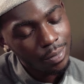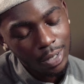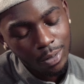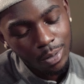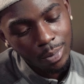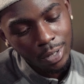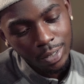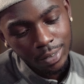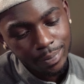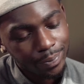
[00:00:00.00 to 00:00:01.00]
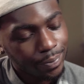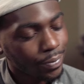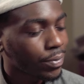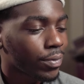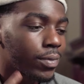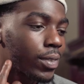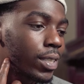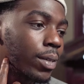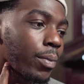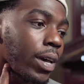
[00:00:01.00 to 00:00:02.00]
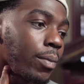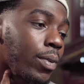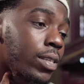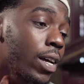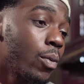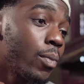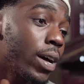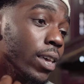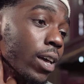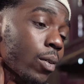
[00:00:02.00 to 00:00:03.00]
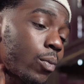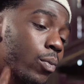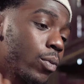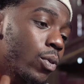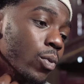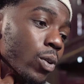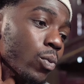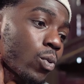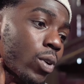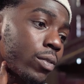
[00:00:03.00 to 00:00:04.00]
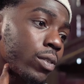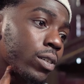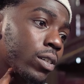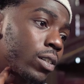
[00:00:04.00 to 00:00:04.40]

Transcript: Fuck on, bro. Shit, bad business. I don't mind y'all. You can work with whoever.